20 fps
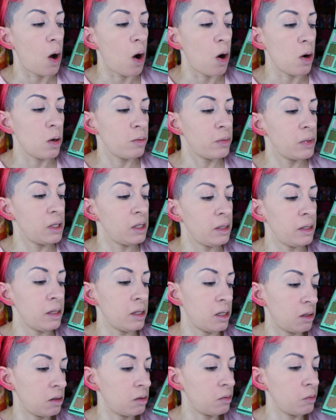
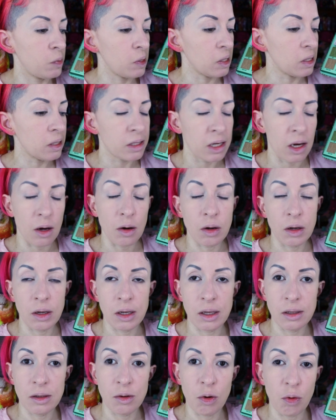army
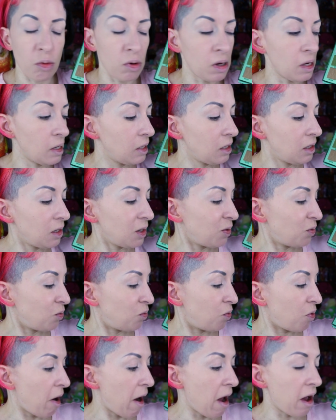military green
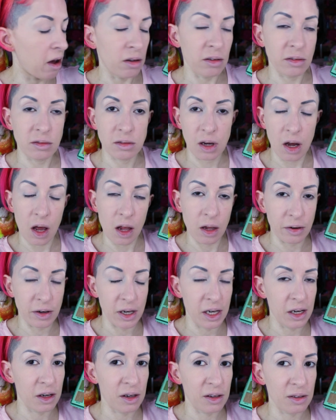brown color
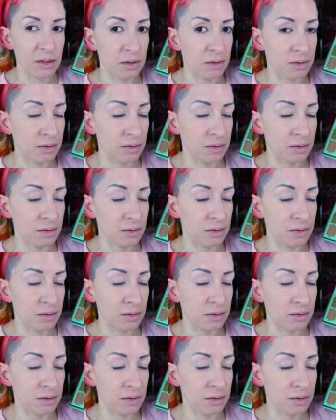here